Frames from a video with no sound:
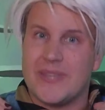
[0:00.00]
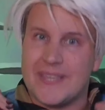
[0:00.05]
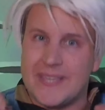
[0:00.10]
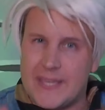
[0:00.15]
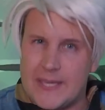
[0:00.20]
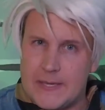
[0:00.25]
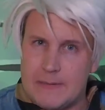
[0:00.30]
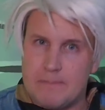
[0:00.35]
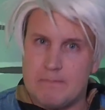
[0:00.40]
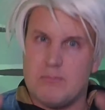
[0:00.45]

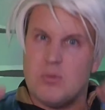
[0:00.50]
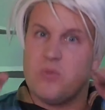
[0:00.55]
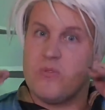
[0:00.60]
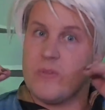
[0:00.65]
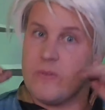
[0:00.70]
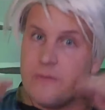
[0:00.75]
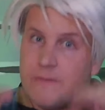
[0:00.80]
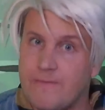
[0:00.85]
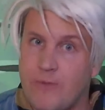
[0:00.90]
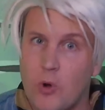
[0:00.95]
keep
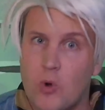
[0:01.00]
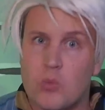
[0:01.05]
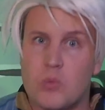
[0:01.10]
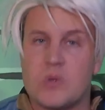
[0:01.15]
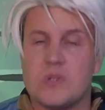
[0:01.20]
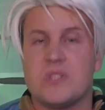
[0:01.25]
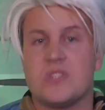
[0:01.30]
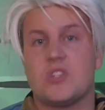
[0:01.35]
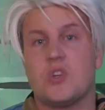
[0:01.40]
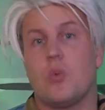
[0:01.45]
moving
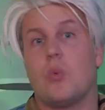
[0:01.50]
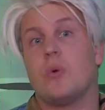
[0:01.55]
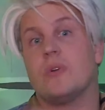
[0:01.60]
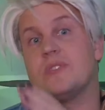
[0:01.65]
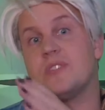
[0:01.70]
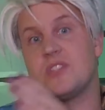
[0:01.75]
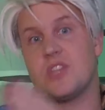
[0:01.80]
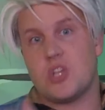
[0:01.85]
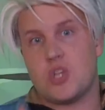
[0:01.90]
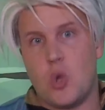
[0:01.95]
forwards
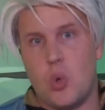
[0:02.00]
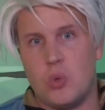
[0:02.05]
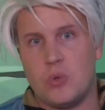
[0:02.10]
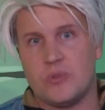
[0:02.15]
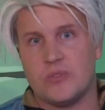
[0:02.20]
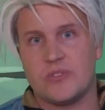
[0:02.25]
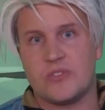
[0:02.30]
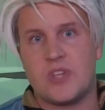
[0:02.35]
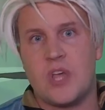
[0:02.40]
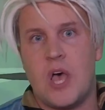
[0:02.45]
towards the
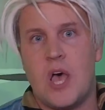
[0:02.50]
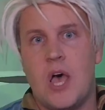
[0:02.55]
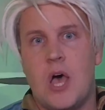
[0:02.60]
goals,